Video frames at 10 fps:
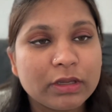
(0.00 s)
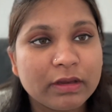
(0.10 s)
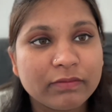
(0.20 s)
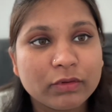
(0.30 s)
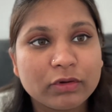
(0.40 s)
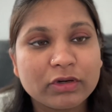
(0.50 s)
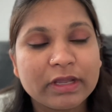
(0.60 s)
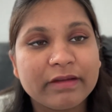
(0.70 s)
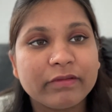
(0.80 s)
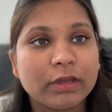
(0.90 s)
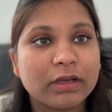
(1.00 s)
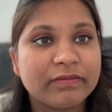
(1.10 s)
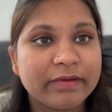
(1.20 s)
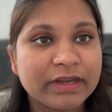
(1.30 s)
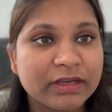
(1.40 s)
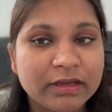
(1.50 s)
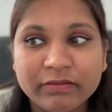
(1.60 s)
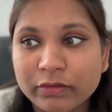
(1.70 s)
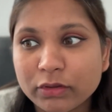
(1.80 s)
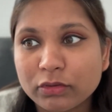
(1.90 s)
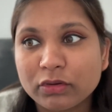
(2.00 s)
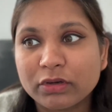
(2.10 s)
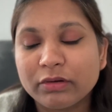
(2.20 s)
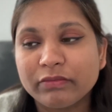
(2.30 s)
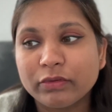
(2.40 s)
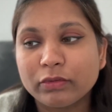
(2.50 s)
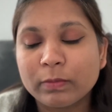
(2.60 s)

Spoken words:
you're not having a fatty liver, or if